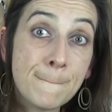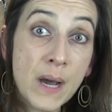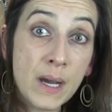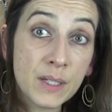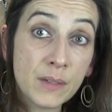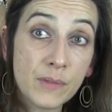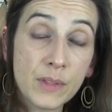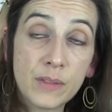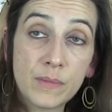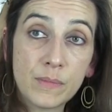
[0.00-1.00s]
Part of
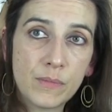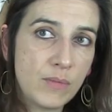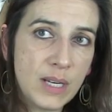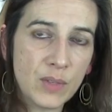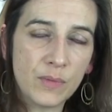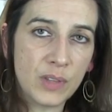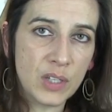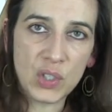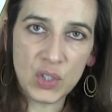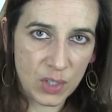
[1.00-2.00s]
the reason for
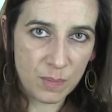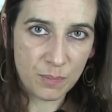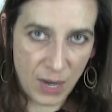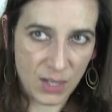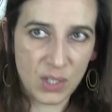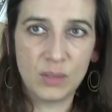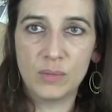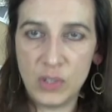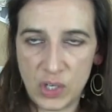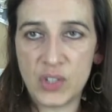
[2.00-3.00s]
this is just
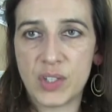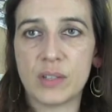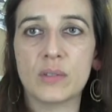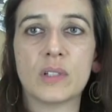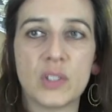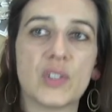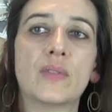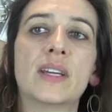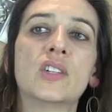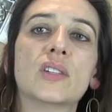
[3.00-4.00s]
practical, logistical
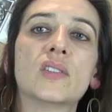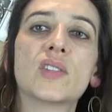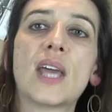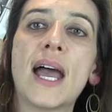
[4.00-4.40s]
considerations.